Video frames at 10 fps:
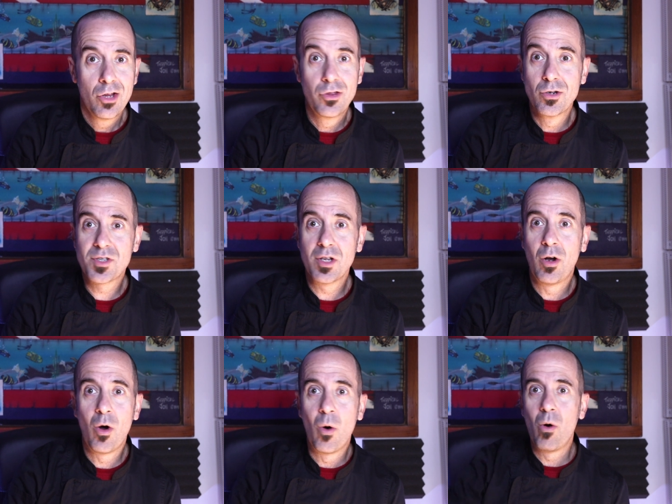there's a
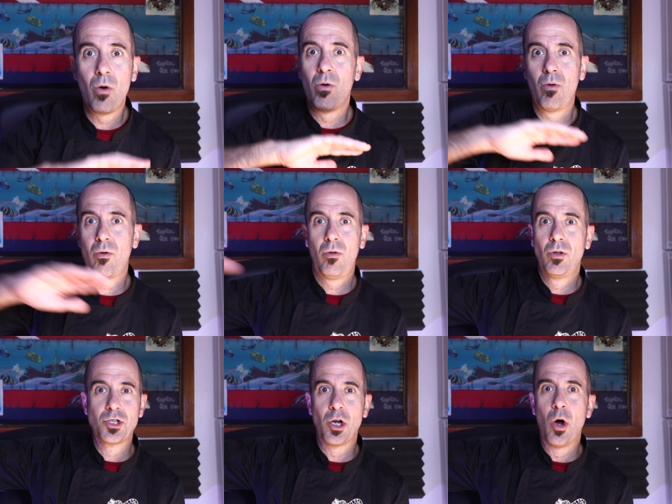whole
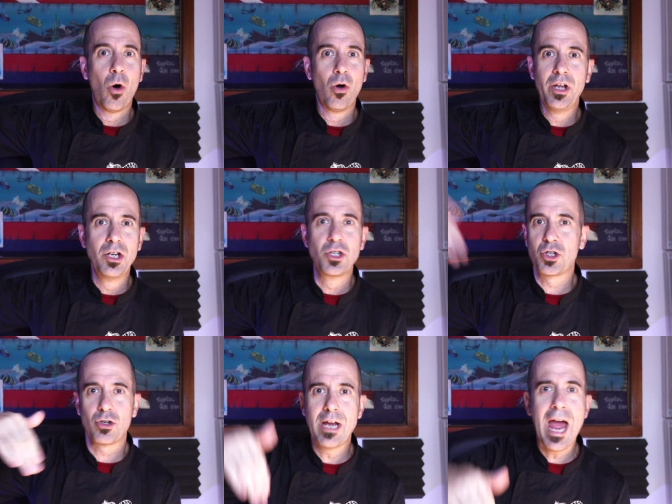there's a whole
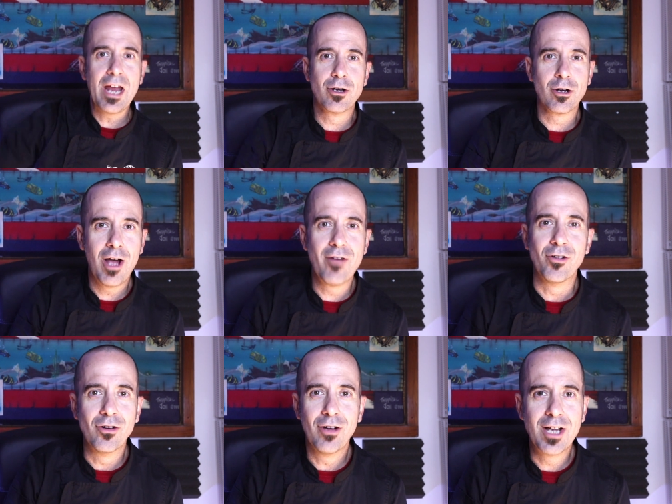industry at your
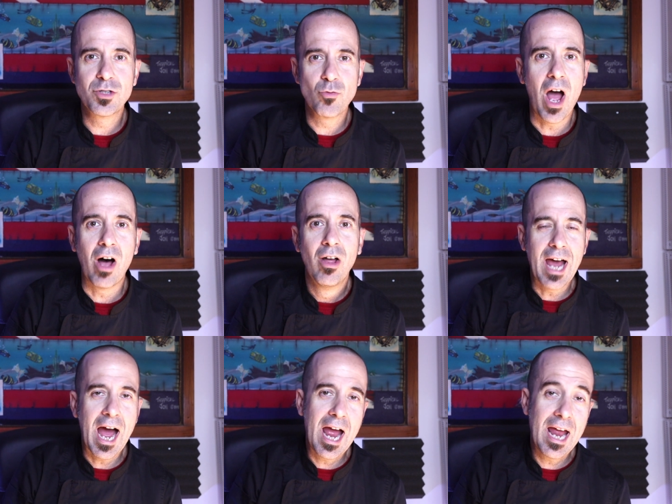level as well.
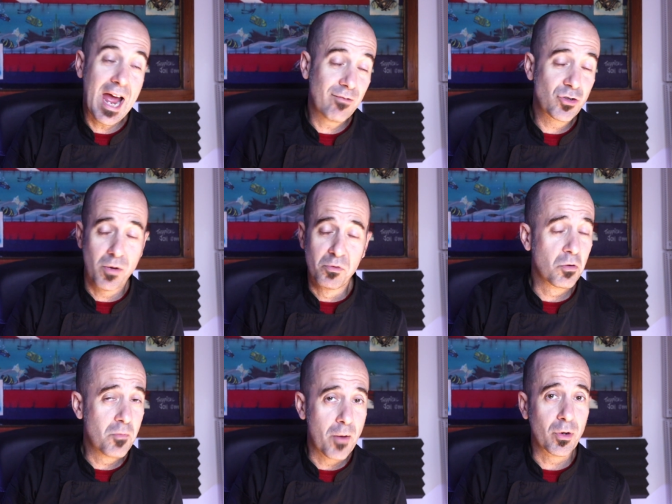I have trouble
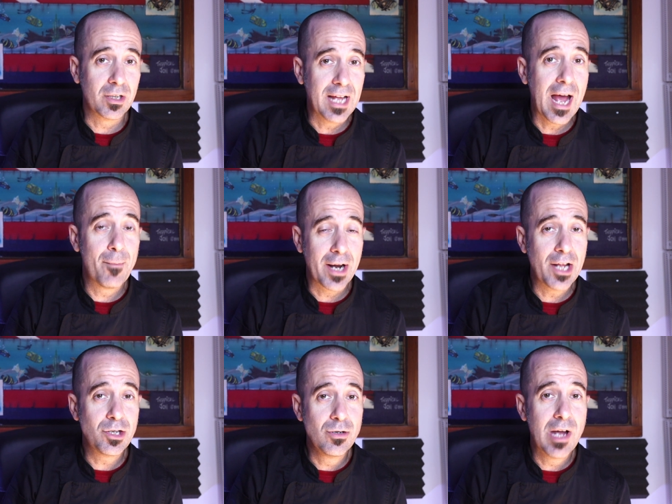remembering that, but
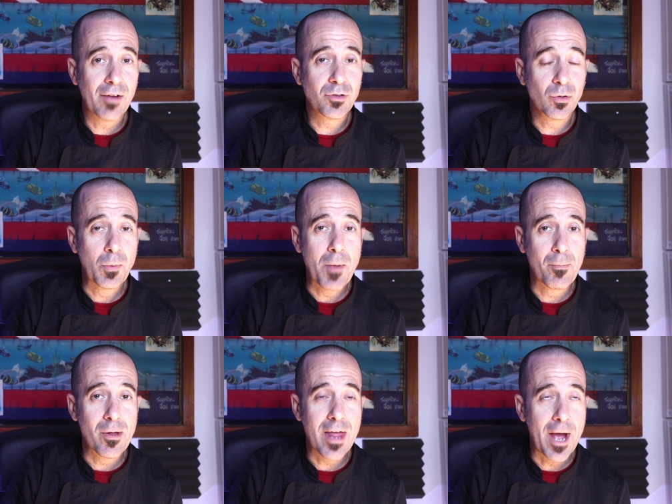I do have to
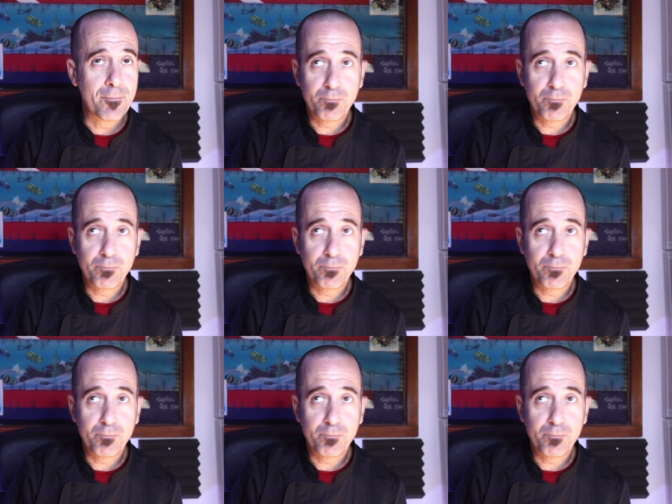remember that.